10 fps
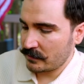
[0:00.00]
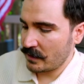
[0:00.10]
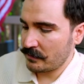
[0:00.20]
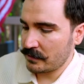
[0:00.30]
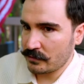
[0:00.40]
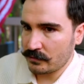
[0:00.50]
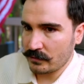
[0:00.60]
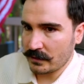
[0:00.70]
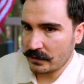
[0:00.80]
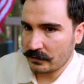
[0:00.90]
maybe to
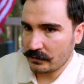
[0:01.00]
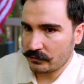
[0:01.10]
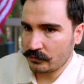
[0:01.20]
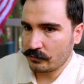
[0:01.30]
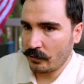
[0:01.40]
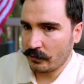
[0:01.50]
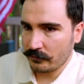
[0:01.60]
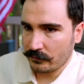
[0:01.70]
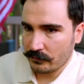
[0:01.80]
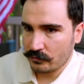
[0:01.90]
a
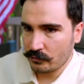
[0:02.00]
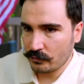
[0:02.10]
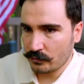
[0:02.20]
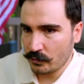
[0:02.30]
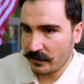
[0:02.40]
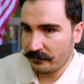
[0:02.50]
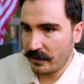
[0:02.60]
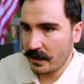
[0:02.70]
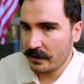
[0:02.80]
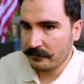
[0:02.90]

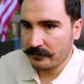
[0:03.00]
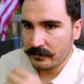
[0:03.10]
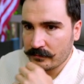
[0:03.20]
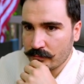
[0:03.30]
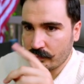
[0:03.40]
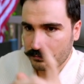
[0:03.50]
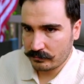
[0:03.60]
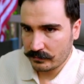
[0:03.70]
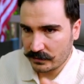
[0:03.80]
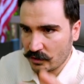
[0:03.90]
2.225,
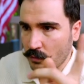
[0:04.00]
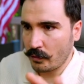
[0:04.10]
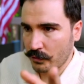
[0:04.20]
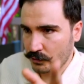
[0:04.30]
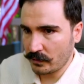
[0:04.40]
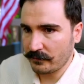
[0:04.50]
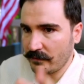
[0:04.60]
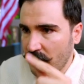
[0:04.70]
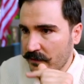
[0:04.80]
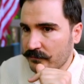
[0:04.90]

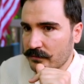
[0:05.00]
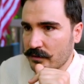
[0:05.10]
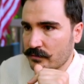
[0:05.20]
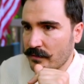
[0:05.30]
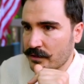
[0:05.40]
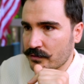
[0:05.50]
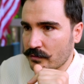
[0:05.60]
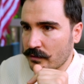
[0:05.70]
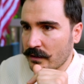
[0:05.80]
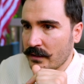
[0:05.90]
0.25, just to make
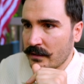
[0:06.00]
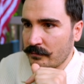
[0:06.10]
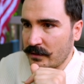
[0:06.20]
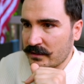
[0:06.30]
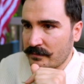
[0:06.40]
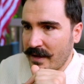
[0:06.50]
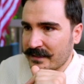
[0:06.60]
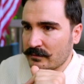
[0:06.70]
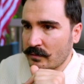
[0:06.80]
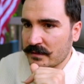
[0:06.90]
sure, because the
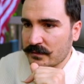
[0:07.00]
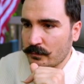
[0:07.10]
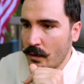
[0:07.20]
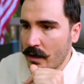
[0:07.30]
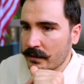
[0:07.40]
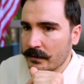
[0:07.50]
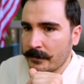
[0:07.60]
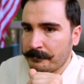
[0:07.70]
maximum is 1.